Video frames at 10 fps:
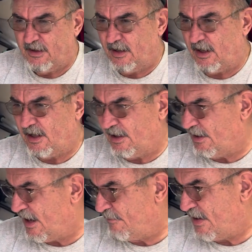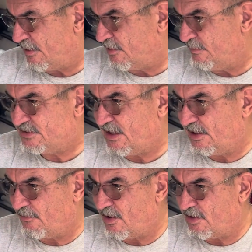I'm not going to be sailing
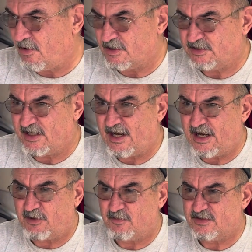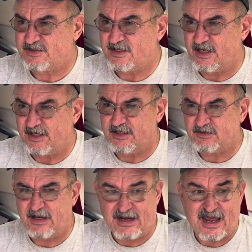around across the Atlantic with this thing. And
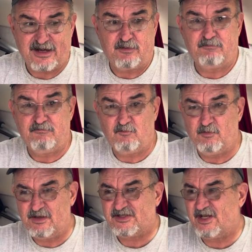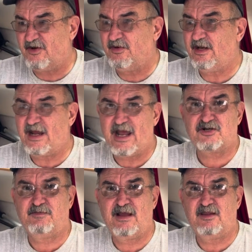it added, when we sailed it, it
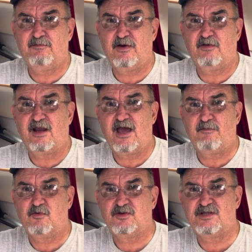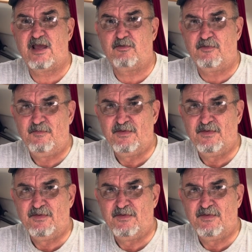actually made the boat a lot more stable.